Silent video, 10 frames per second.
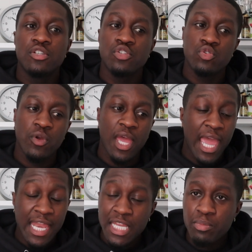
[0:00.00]
to
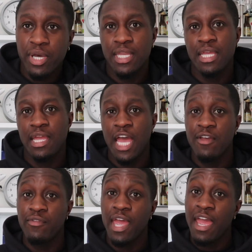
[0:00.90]
anybody
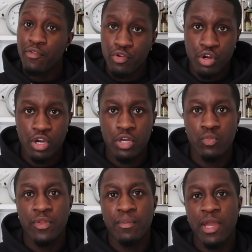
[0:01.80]
I've ever hurt
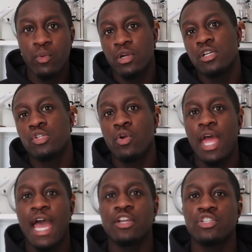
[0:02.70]
with my words or
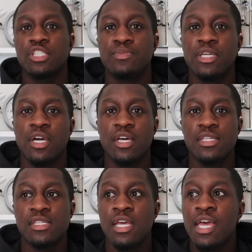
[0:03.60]
actions,
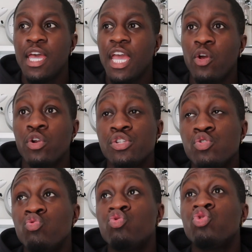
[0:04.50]
because in order
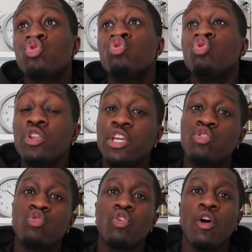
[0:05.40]
to truly
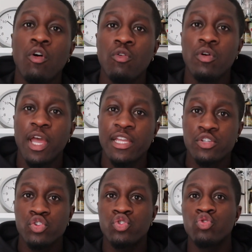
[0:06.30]
grow and
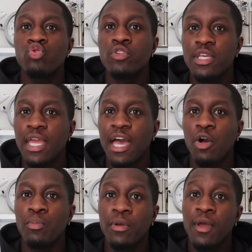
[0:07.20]
to truly
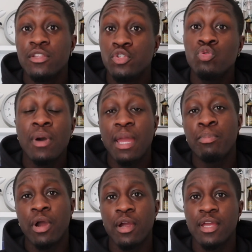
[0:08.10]
help do my
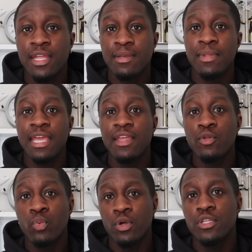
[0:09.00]
part in making
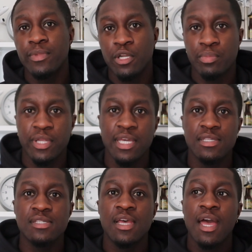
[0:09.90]
the world a better
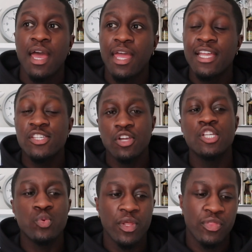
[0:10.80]
place, it
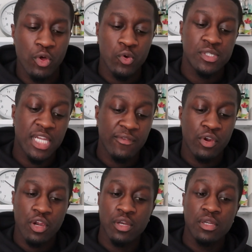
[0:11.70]
starts with those that I've
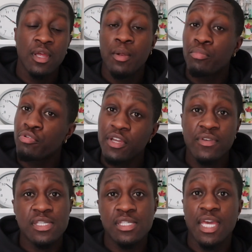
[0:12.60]
hurt
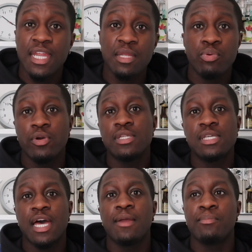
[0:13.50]
previously at any point in
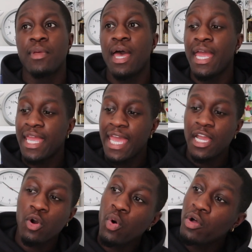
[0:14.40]
time. I
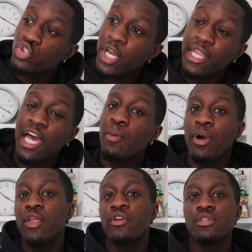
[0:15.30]
can't go out trying to
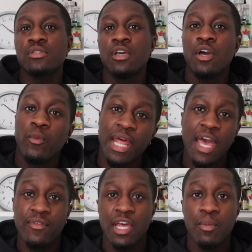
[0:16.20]
help others when I
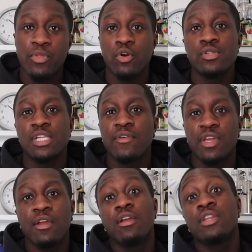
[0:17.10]
haven't helped those that
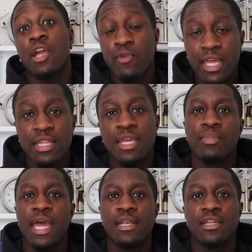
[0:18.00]
I've directly
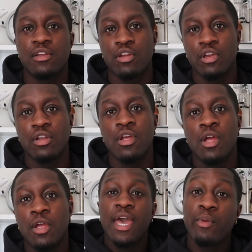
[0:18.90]
impacted and hurt.
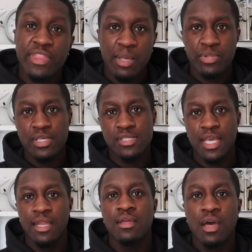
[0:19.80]
And with that being
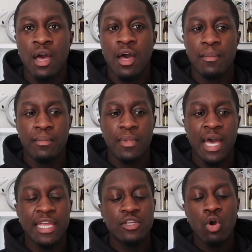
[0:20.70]
said,
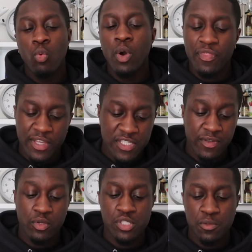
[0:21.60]
I don't want this
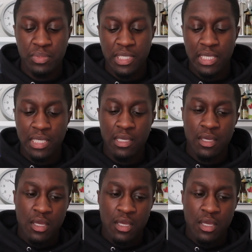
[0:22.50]
video to be